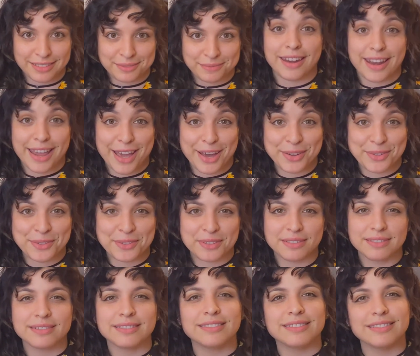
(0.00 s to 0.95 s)
Now,
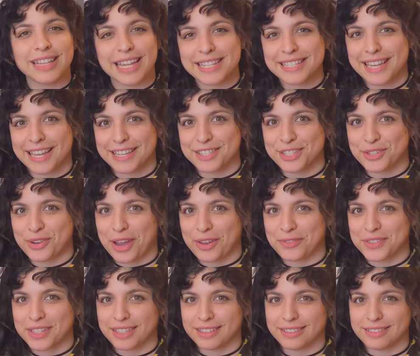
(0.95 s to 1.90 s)
let's get to
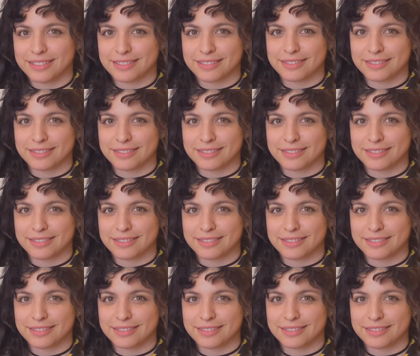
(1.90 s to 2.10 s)
drafting.